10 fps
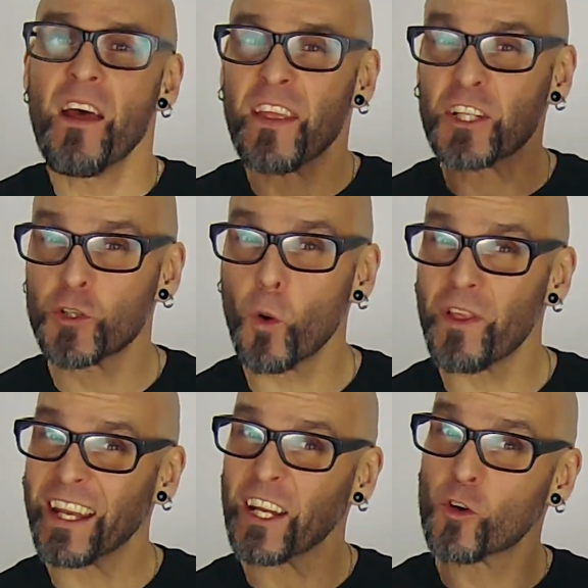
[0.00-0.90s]
They show
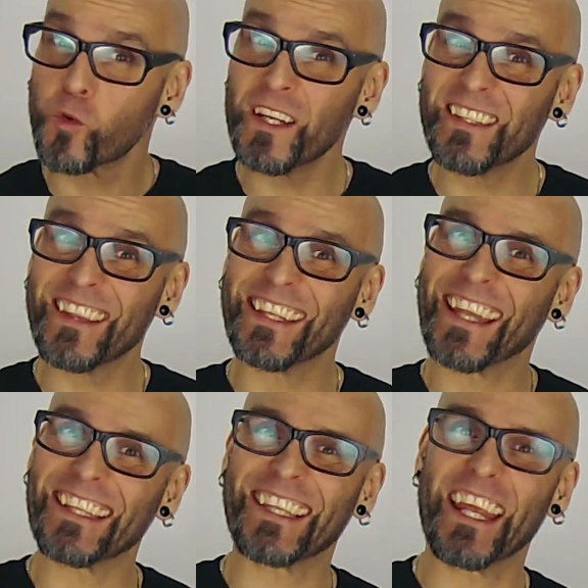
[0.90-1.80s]
that increasing the
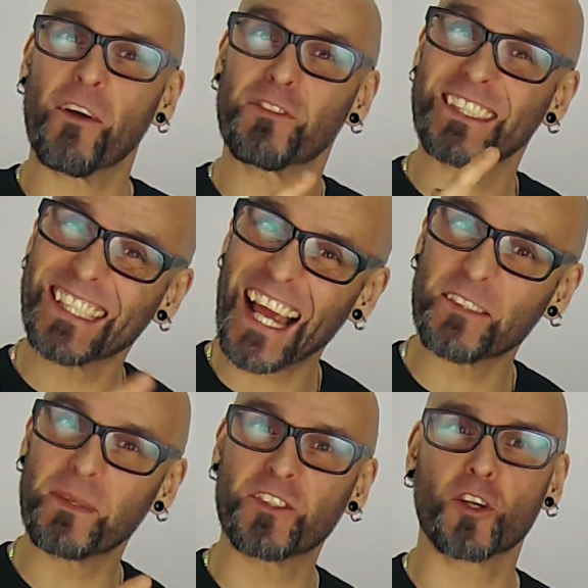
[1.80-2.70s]
density of
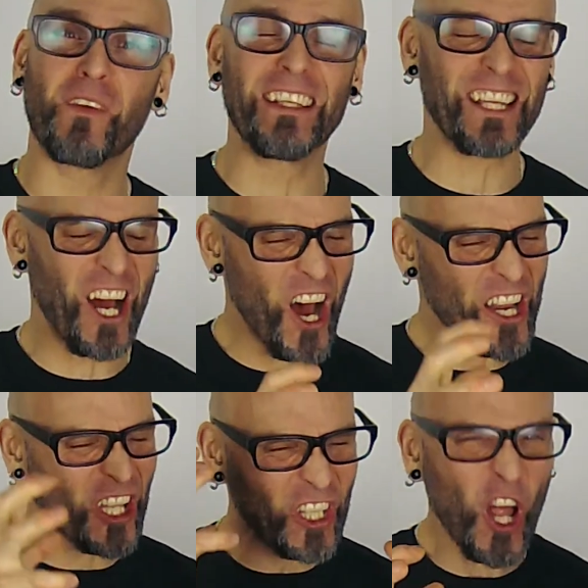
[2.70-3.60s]
seismic surveys
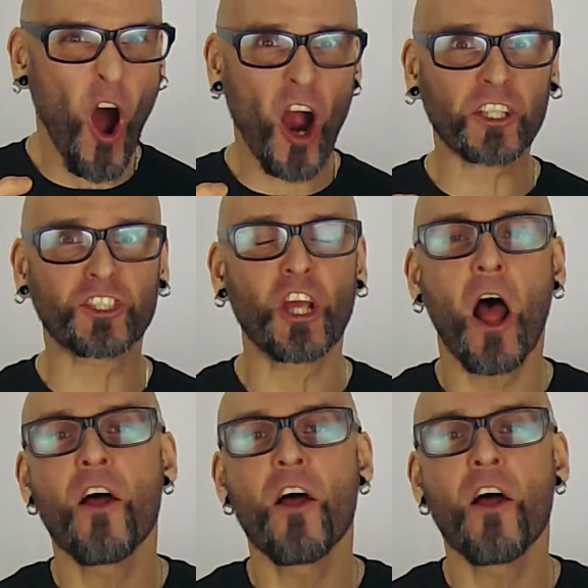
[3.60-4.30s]
unlocks